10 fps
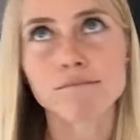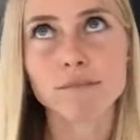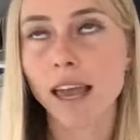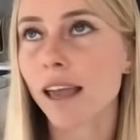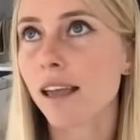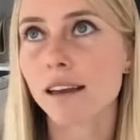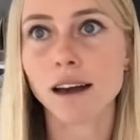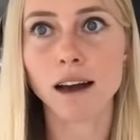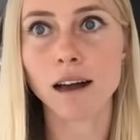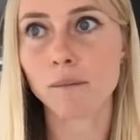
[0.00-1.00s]
a
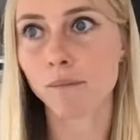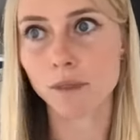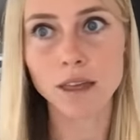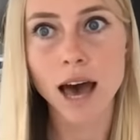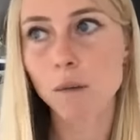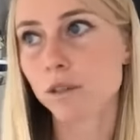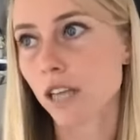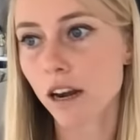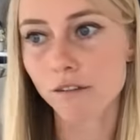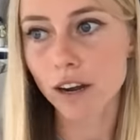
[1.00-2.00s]
um, the apple
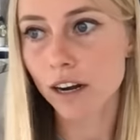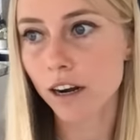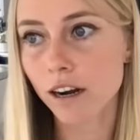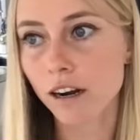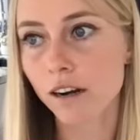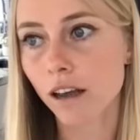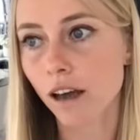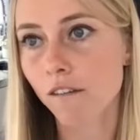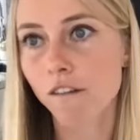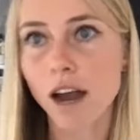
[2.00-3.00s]
cider vinegar,
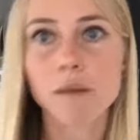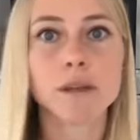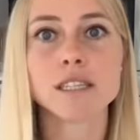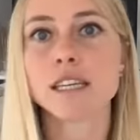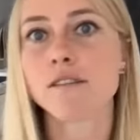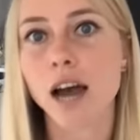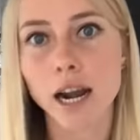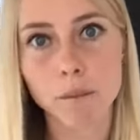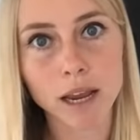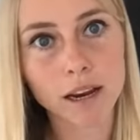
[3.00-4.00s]
vitamin D
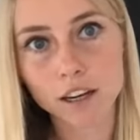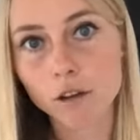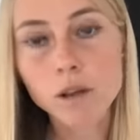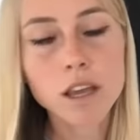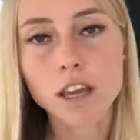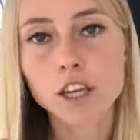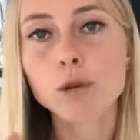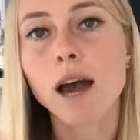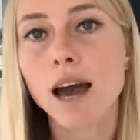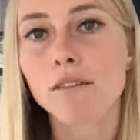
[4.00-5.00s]
vitamin. You know,
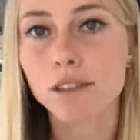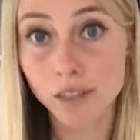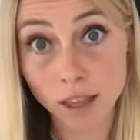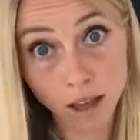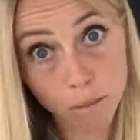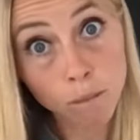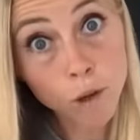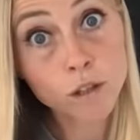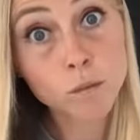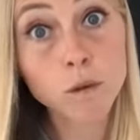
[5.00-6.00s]
you have a
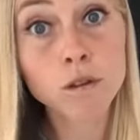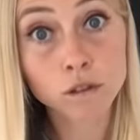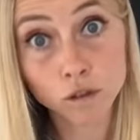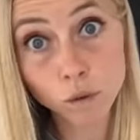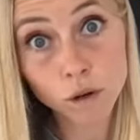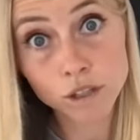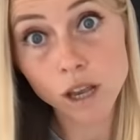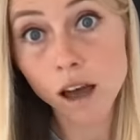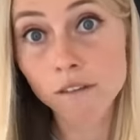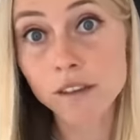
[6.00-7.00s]
multiple source
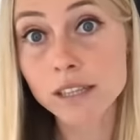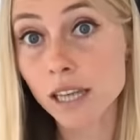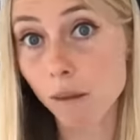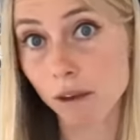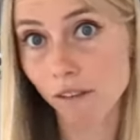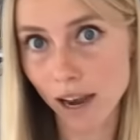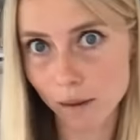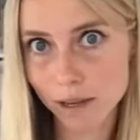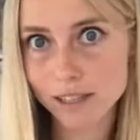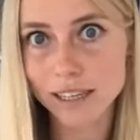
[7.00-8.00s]
of these gummy
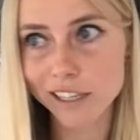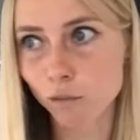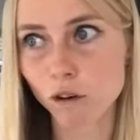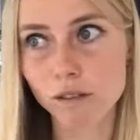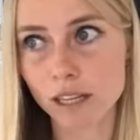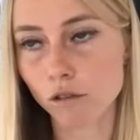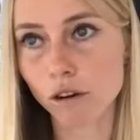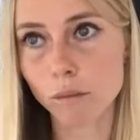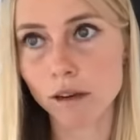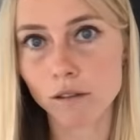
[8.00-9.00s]
vitamins. Each one that's
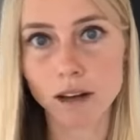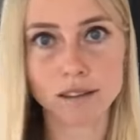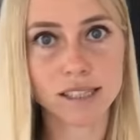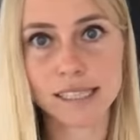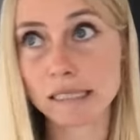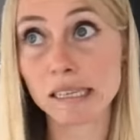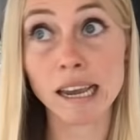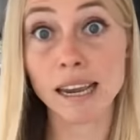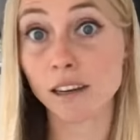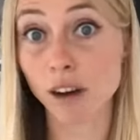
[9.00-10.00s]
going to be around six
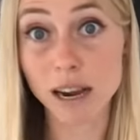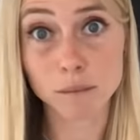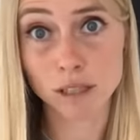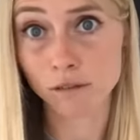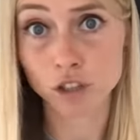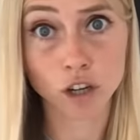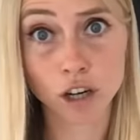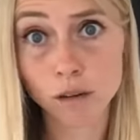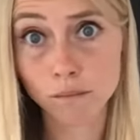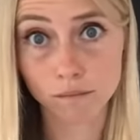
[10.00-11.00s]
to eight grams of
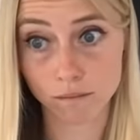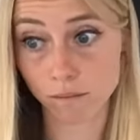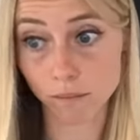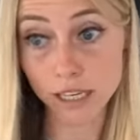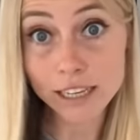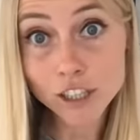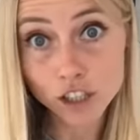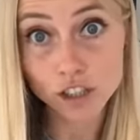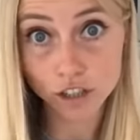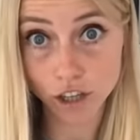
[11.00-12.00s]
sugar
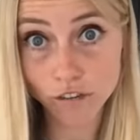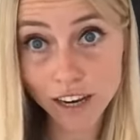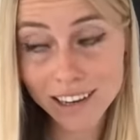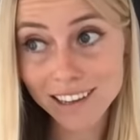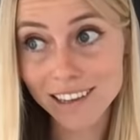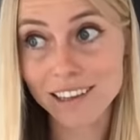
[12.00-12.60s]
each serving.